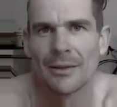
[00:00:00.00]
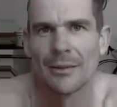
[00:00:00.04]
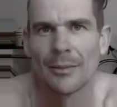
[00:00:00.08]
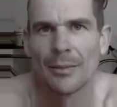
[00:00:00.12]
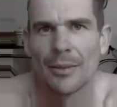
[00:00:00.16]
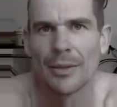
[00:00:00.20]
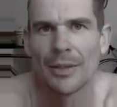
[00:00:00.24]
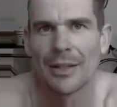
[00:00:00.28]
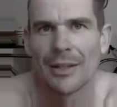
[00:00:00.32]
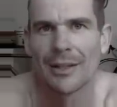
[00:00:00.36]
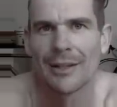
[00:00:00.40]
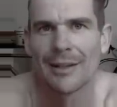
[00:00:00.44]

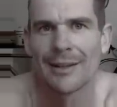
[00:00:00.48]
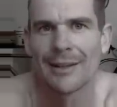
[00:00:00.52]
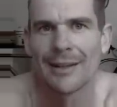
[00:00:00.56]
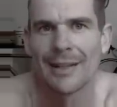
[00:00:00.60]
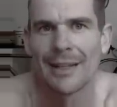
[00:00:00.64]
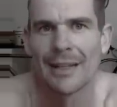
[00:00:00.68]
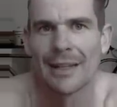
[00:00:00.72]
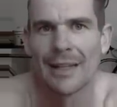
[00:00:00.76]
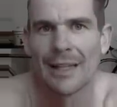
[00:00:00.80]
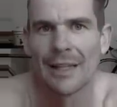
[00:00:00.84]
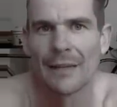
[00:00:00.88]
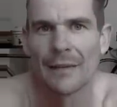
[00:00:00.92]
because
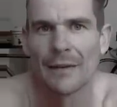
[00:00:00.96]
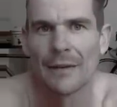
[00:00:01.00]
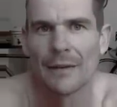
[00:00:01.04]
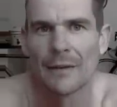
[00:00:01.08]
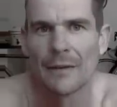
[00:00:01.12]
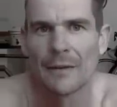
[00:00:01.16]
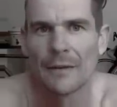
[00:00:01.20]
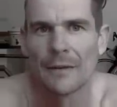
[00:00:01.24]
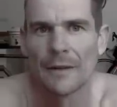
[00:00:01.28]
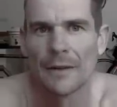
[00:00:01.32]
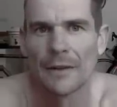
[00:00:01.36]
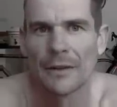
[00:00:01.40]
their level
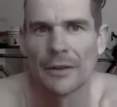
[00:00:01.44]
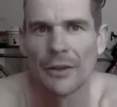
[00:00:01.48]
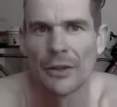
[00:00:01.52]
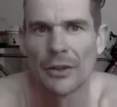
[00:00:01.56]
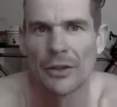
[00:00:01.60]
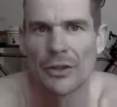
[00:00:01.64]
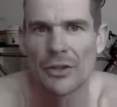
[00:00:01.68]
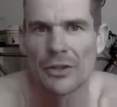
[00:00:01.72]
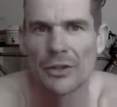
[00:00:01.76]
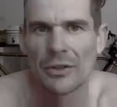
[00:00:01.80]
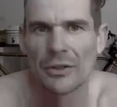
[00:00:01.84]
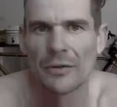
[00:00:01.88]
of
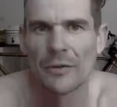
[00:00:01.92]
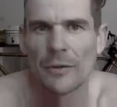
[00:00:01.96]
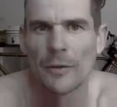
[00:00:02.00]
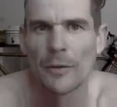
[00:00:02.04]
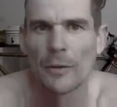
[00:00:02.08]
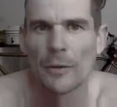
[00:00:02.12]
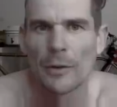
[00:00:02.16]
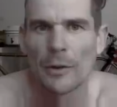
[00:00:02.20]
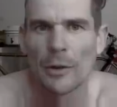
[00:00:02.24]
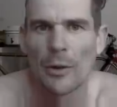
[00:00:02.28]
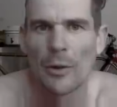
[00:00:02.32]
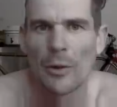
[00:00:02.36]
exertion is
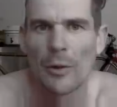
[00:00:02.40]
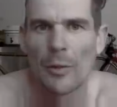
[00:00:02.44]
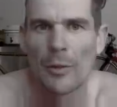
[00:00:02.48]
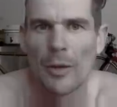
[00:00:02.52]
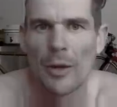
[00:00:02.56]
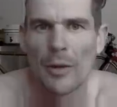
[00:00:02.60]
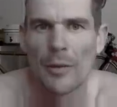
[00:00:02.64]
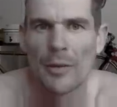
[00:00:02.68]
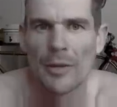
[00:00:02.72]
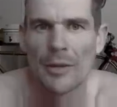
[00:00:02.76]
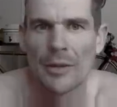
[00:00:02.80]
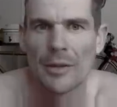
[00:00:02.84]
very low at the
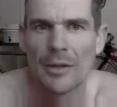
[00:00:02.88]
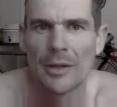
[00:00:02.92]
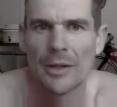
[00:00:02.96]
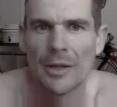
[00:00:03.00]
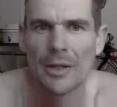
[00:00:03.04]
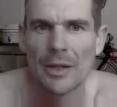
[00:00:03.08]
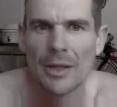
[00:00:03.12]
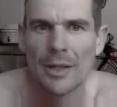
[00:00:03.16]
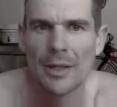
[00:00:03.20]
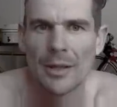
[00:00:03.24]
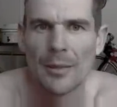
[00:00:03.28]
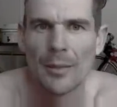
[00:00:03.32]
moment.
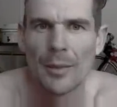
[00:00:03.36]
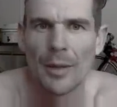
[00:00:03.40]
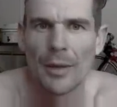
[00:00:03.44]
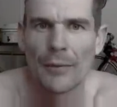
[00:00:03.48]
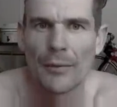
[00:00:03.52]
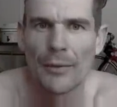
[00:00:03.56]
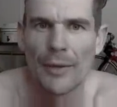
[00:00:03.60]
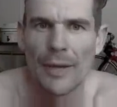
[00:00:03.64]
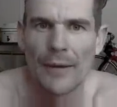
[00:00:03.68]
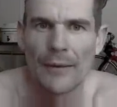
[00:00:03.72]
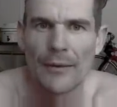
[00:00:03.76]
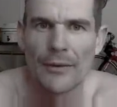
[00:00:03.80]
But
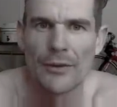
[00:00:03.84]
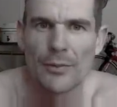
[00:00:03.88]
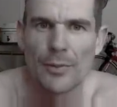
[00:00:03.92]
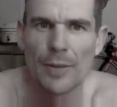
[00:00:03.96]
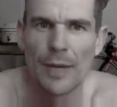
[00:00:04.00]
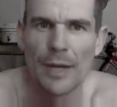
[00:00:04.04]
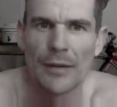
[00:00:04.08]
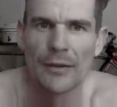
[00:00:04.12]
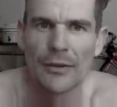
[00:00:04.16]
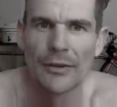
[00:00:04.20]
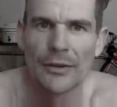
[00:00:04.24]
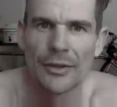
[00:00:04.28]
for the average
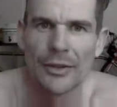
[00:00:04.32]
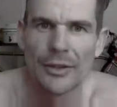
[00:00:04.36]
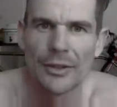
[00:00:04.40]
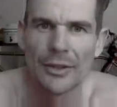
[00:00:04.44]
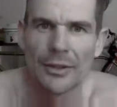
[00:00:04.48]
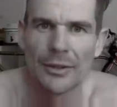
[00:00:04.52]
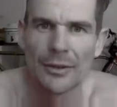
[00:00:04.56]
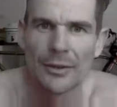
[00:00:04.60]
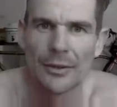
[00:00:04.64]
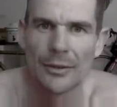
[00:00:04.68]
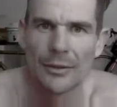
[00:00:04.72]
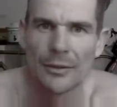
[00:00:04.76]

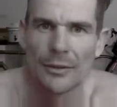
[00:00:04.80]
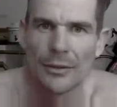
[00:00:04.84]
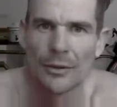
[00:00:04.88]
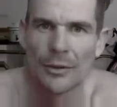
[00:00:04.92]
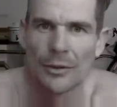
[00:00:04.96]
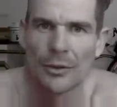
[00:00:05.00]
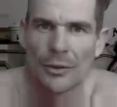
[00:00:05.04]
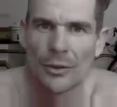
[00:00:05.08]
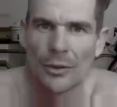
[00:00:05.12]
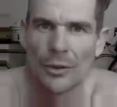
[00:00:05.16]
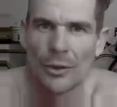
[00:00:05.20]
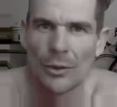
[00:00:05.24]
punter,
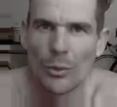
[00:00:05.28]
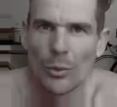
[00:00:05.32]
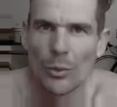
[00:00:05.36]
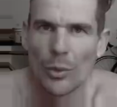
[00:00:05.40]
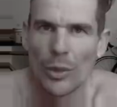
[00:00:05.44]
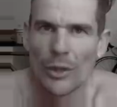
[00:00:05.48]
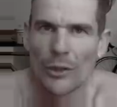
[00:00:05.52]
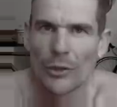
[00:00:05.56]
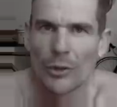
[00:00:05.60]
where